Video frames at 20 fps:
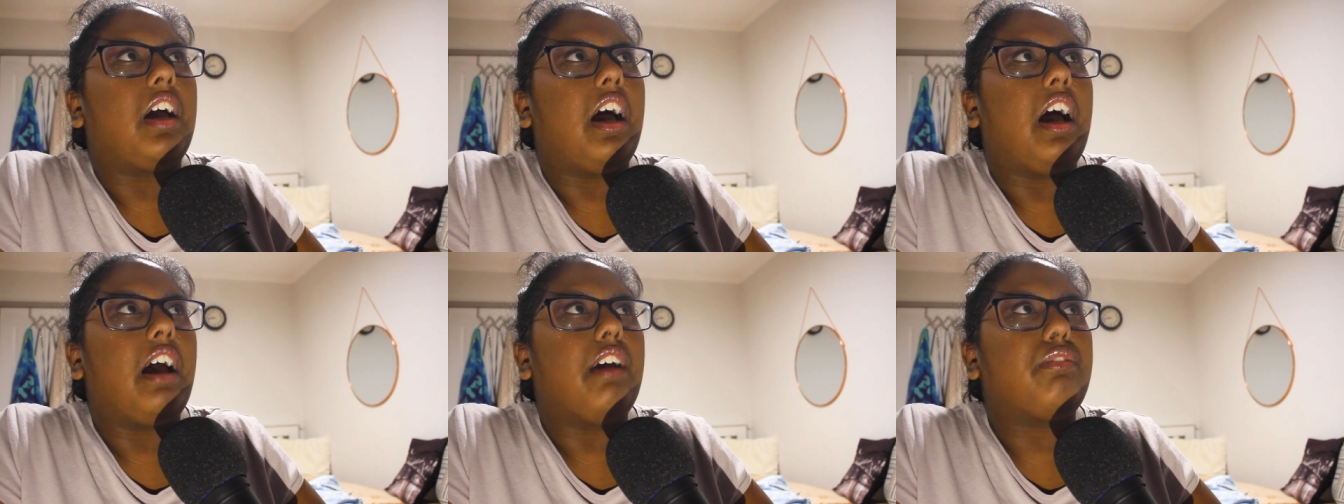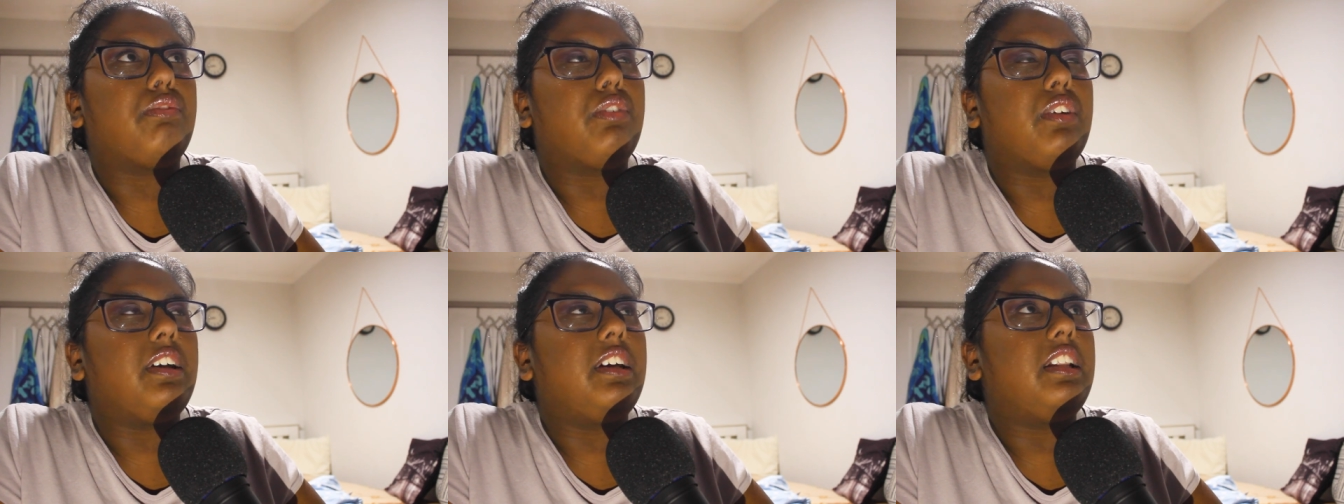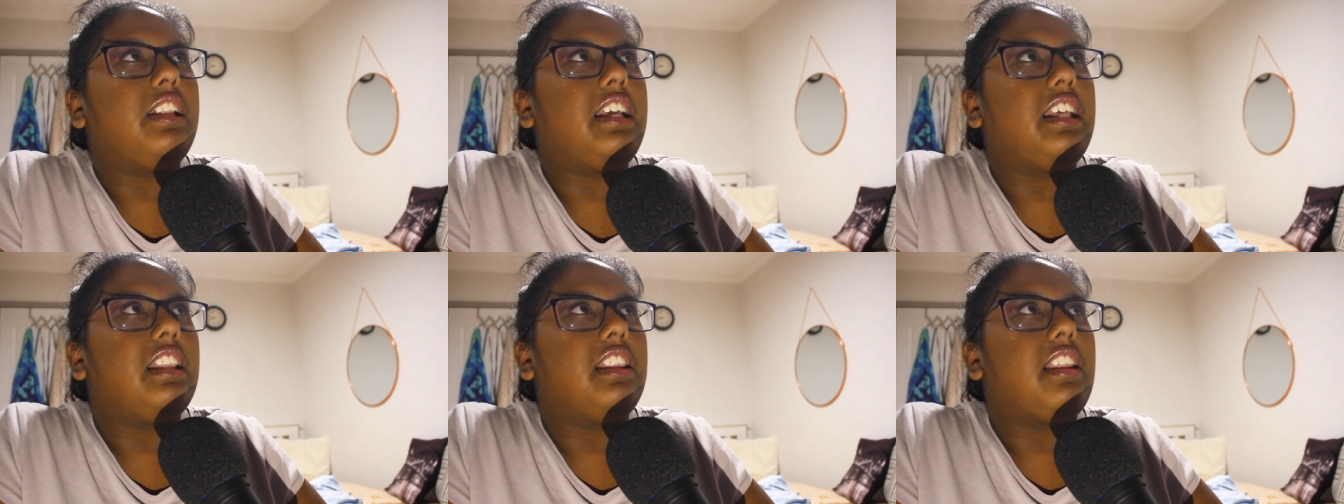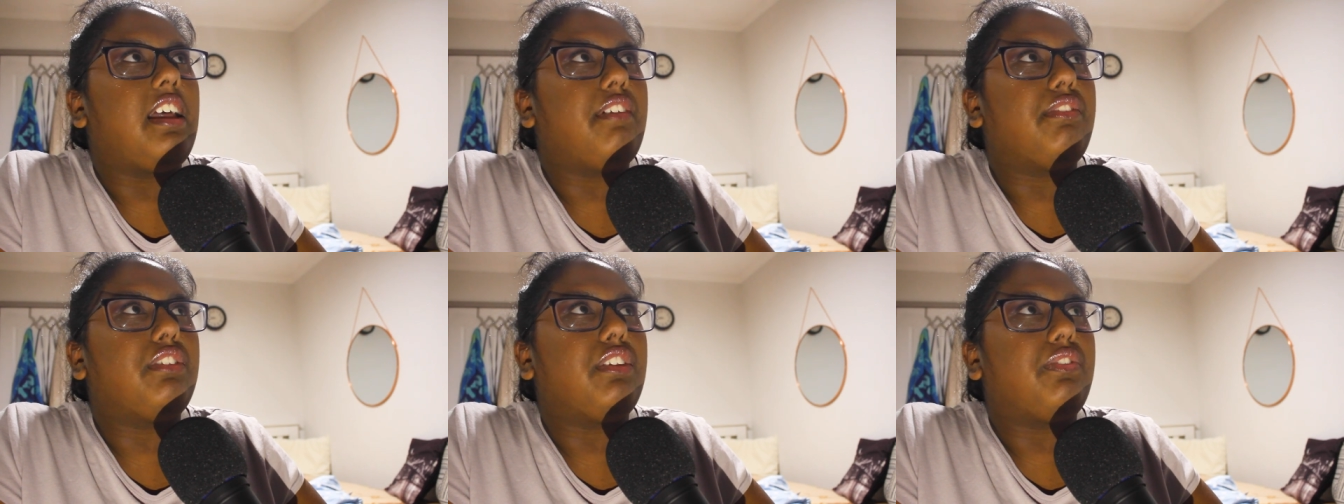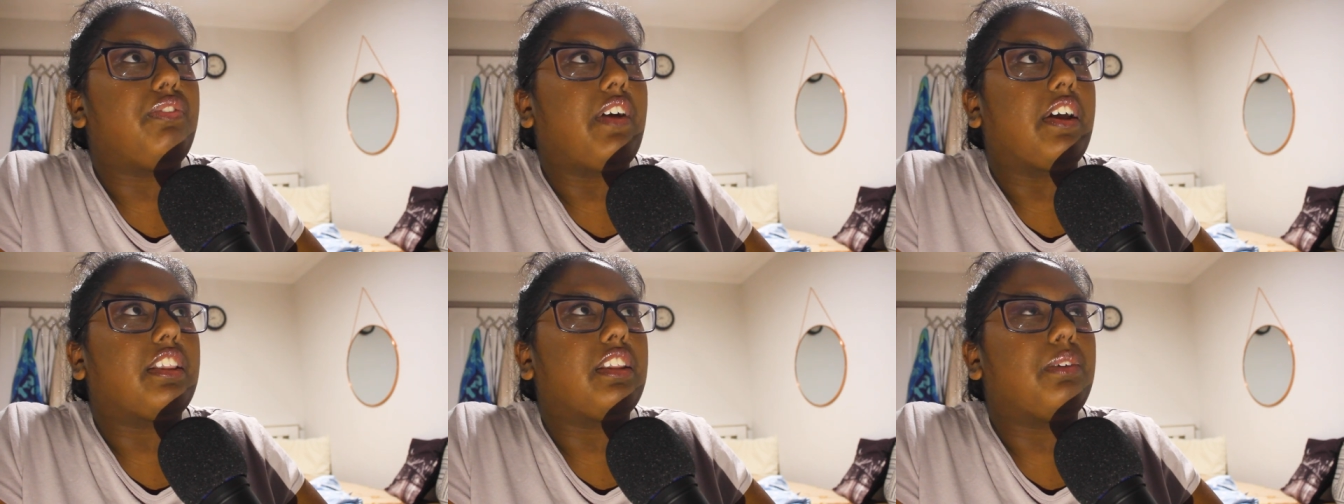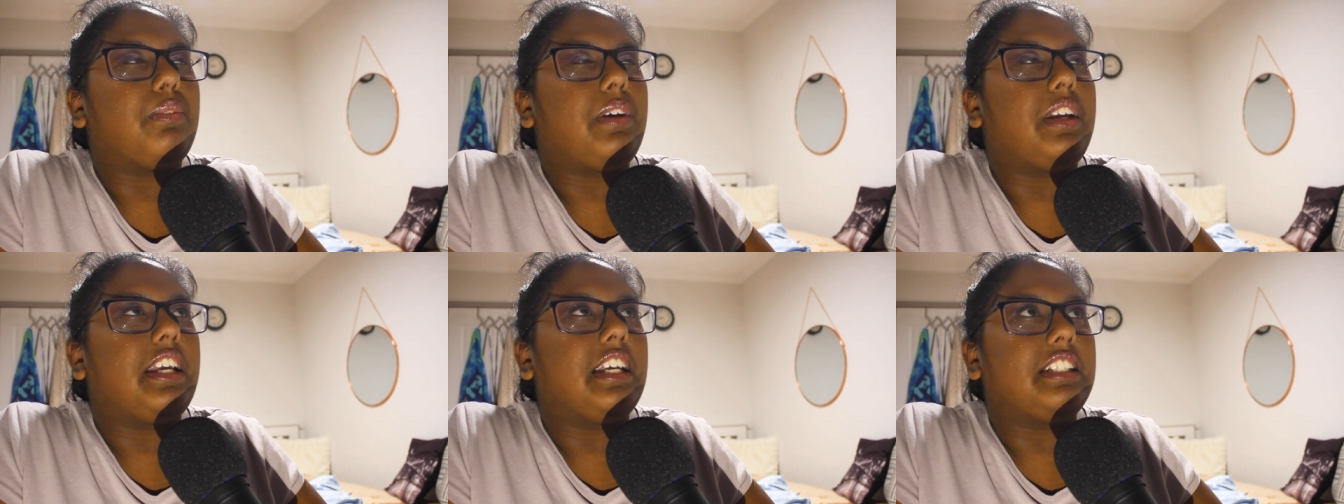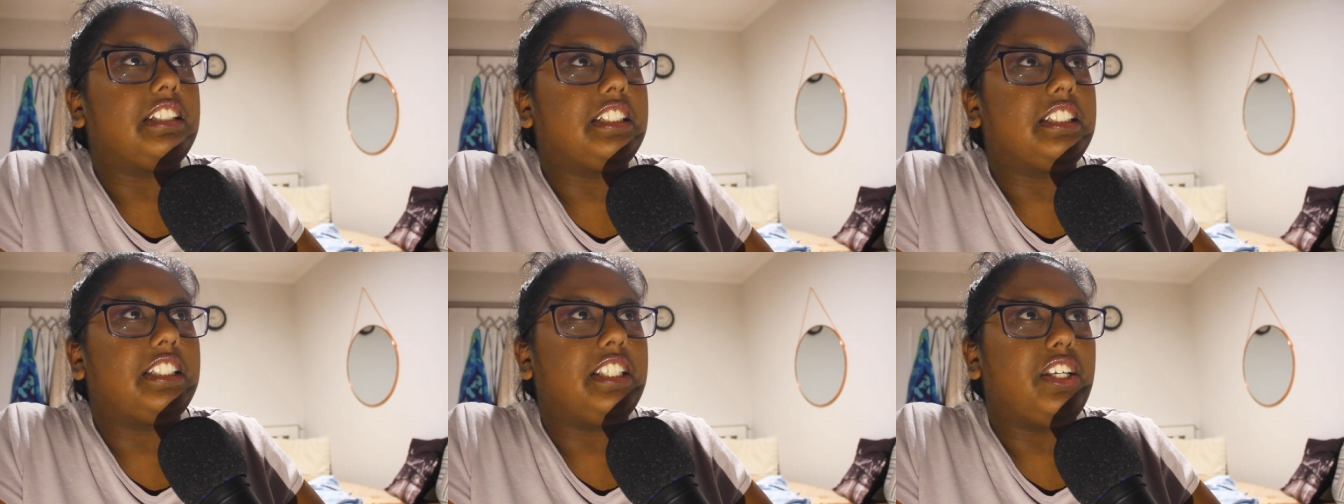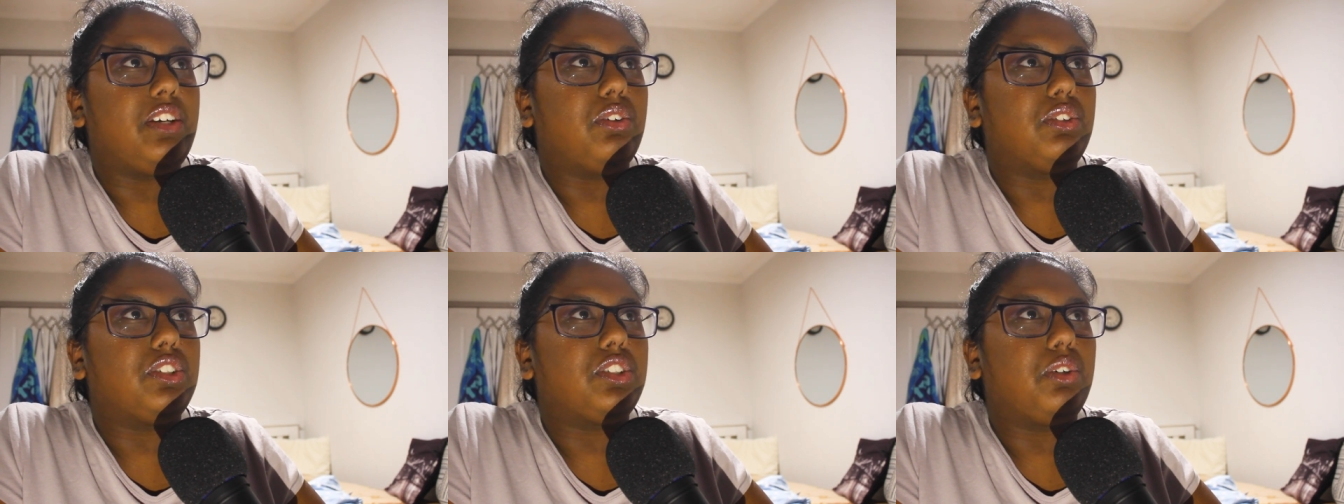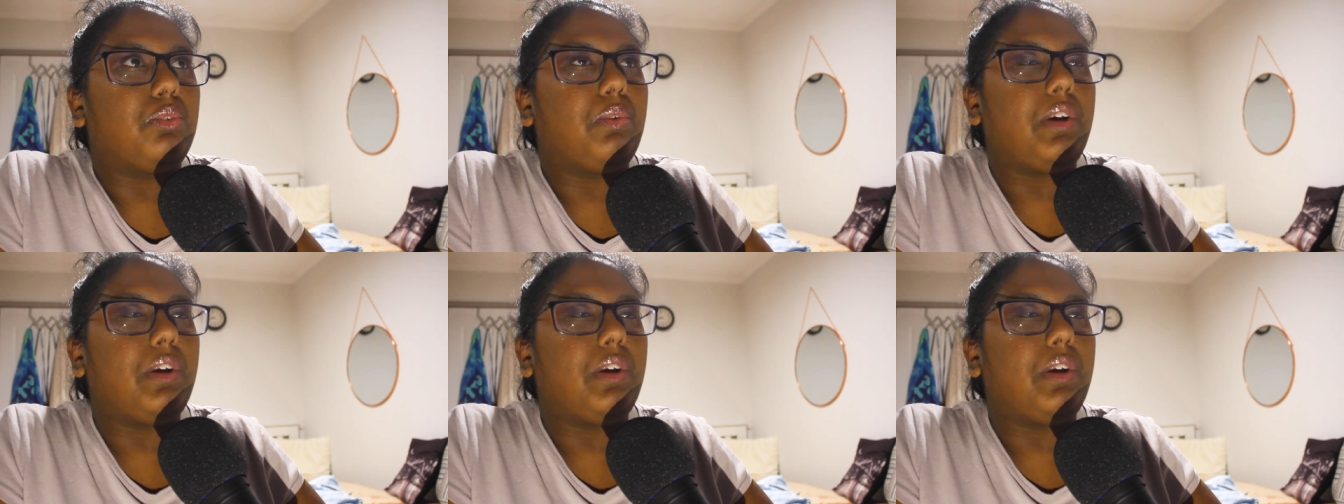I really love the fact that we get to see also,